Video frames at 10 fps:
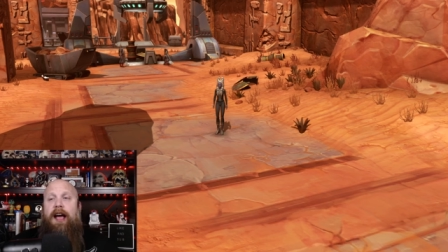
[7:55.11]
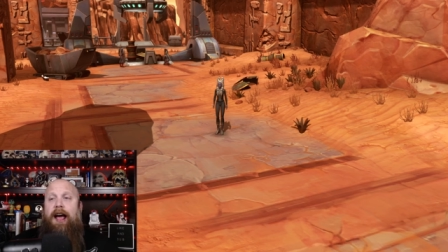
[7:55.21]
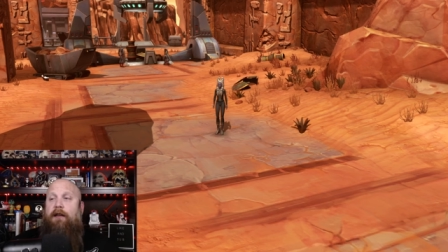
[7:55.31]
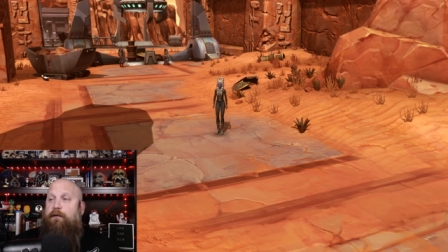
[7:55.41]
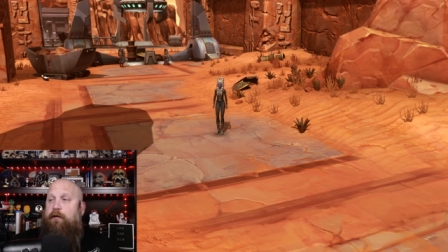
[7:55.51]

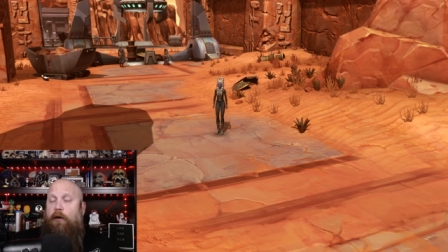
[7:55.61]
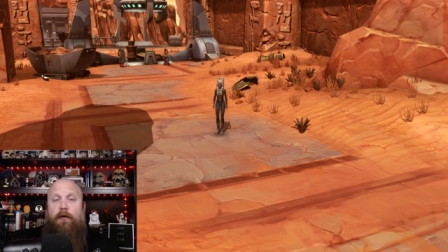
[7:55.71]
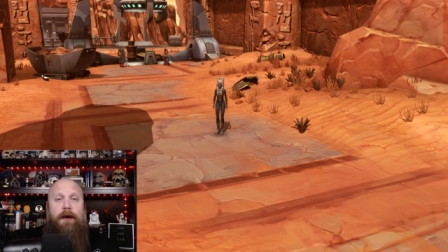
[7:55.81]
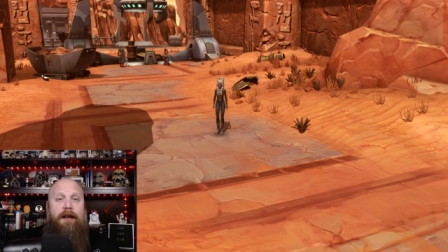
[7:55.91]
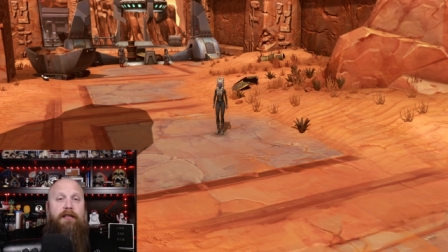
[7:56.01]
And for
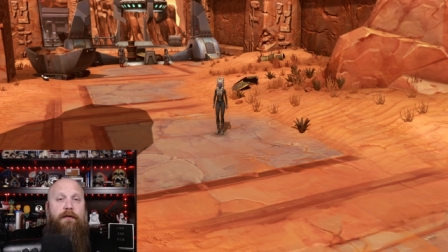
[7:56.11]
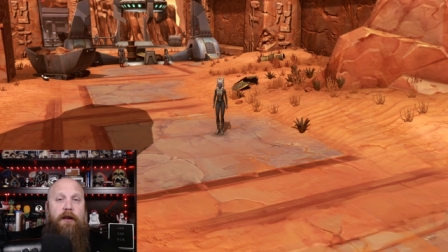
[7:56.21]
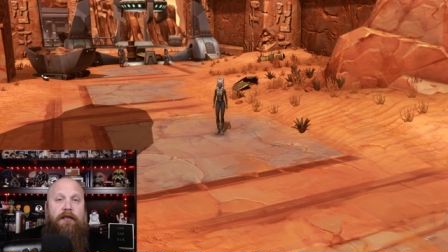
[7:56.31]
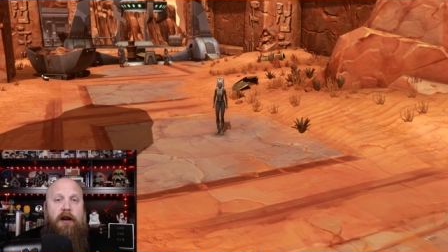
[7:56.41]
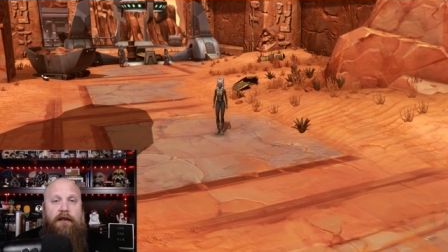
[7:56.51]
the rest of
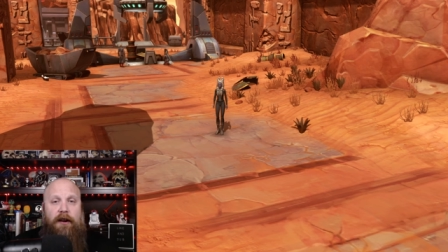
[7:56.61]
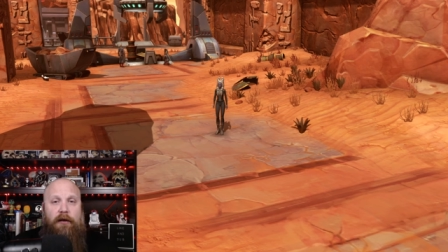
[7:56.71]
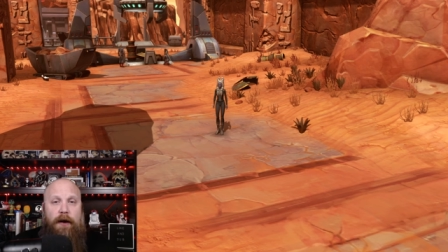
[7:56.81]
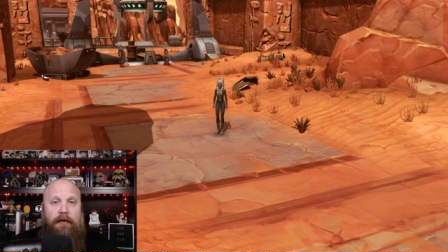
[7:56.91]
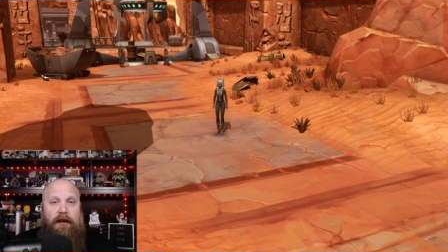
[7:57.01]
us content
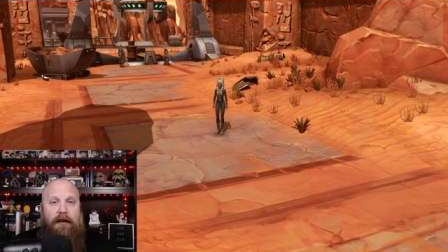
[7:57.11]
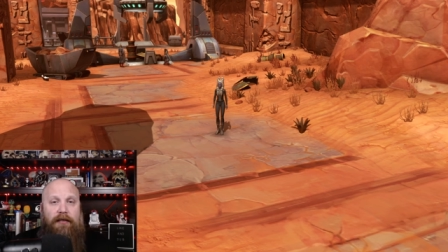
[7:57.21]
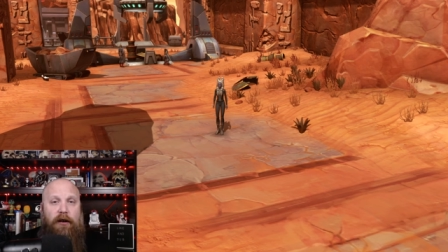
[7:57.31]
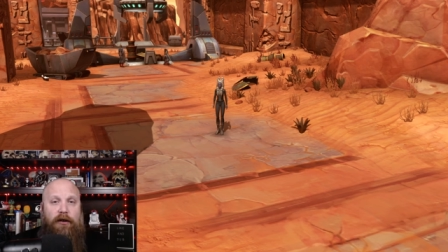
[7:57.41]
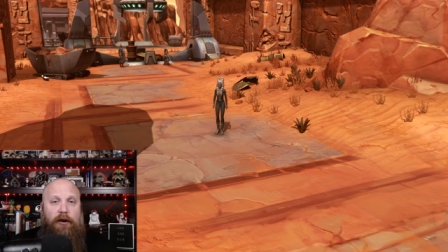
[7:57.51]
creators that are
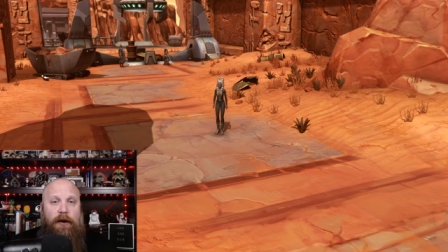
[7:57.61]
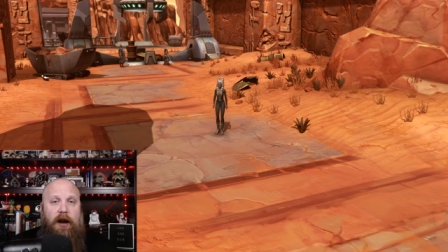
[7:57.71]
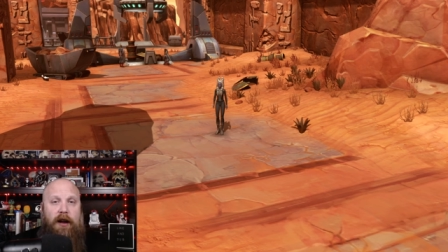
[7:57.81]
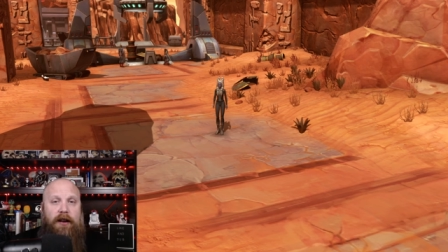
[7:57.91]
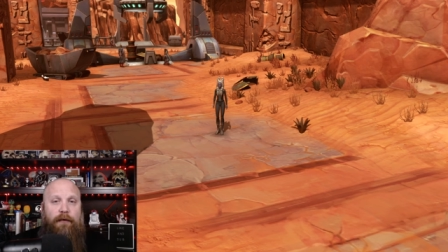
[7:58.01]
still doing
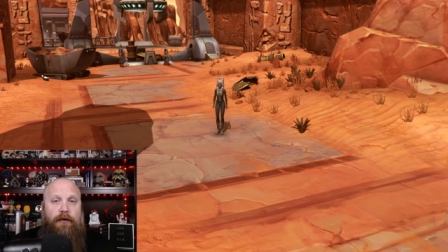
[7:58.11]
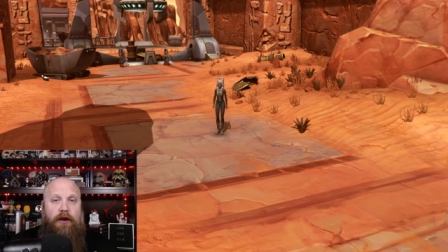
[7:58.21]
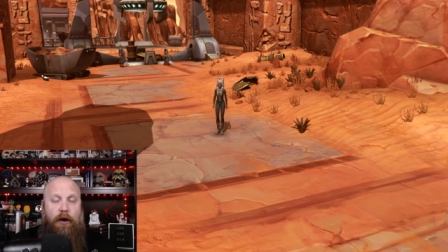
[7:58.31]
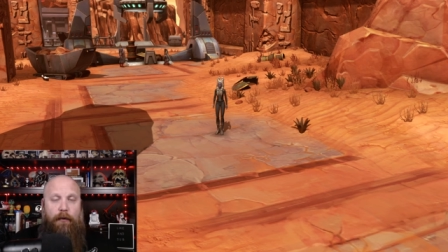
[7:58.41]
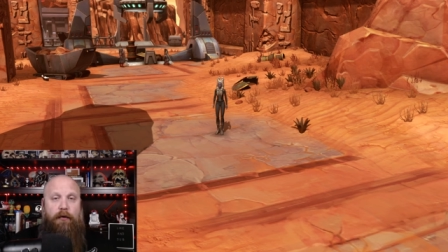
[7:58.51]
content for
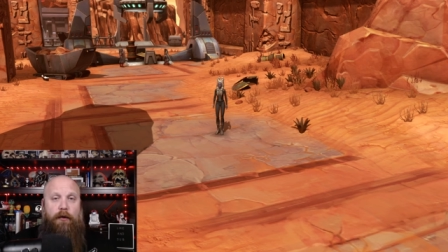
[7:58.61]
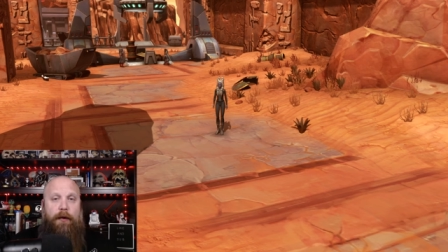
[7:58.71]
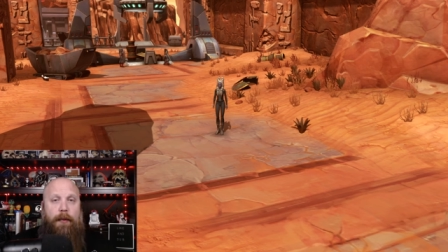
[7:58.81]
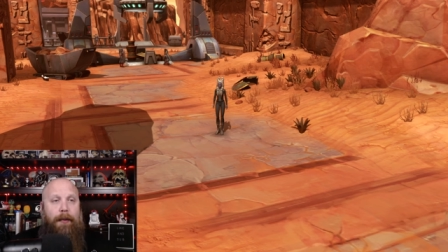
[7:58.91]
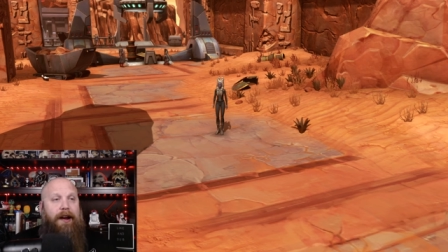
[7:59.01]
Star Wars The Old
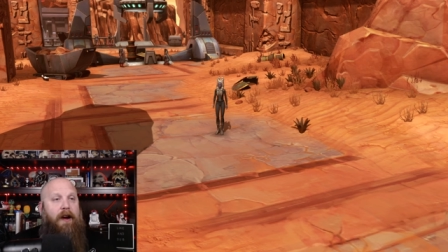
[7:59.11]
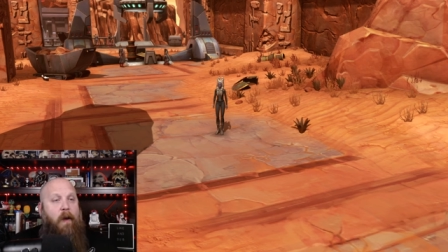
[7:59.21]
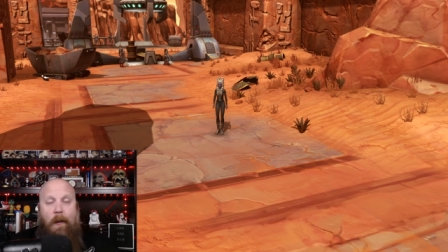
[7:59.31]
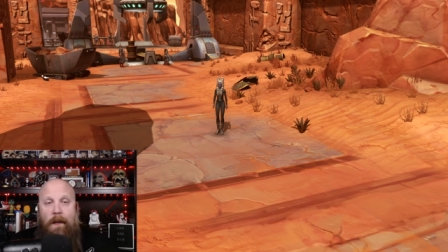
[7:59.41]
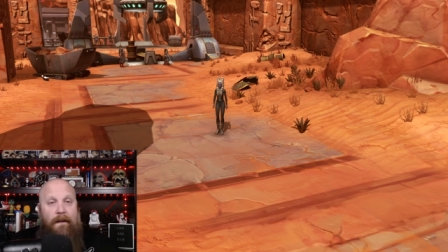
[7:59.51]
Republic,
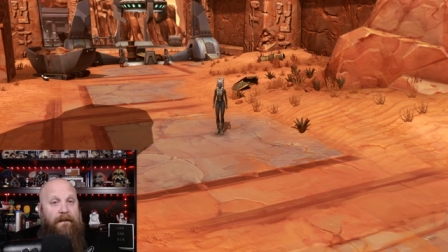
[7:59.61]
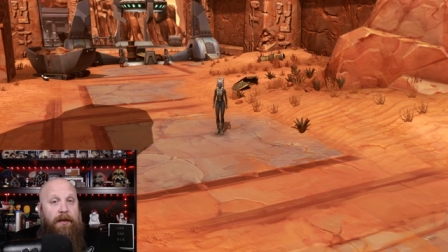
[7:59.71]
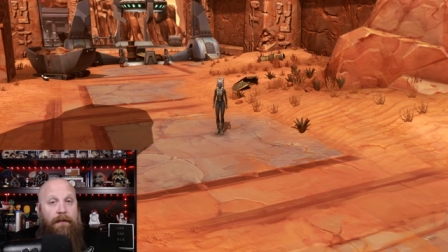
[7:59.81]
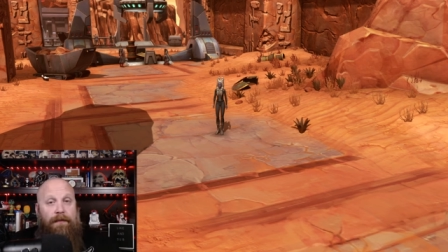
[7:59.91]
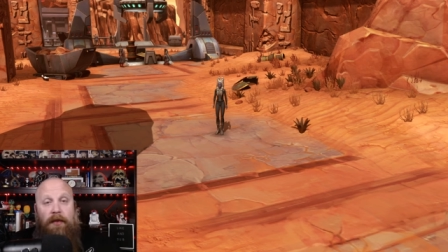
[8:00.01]

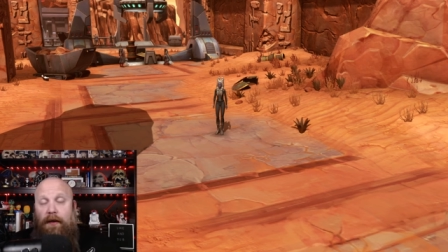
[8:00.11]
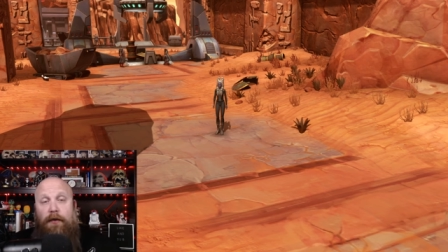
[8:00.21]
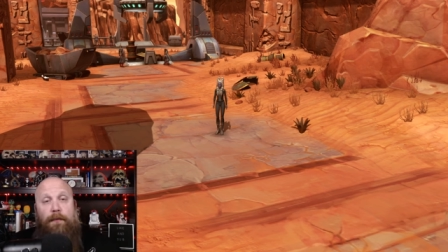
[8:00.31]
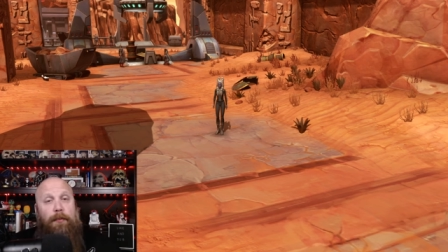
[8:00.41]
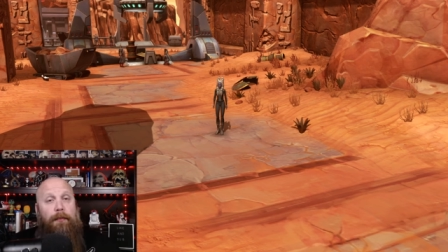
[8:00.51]

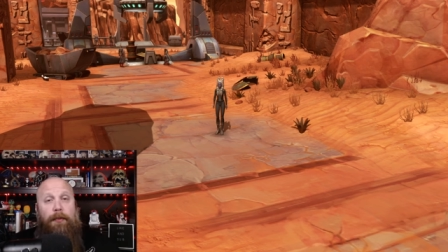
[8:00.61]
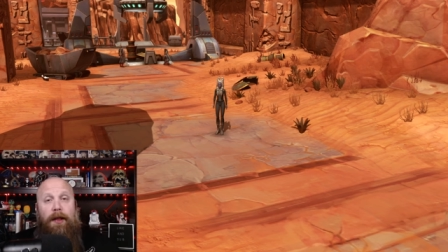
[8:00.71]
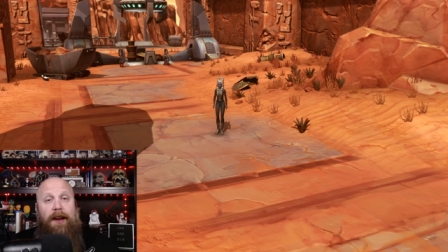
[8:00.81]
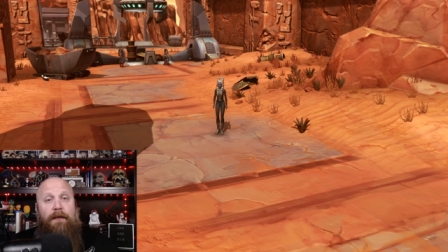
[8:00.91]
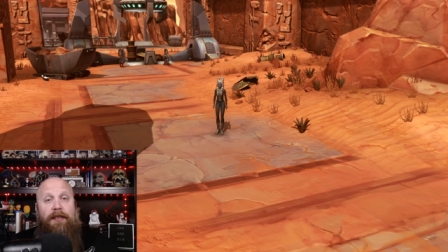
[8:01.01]
there's
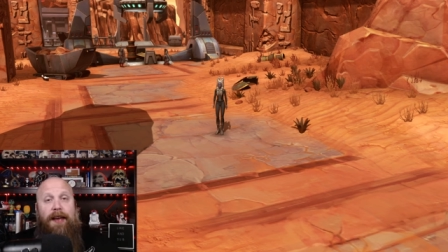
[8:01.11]
plenty of us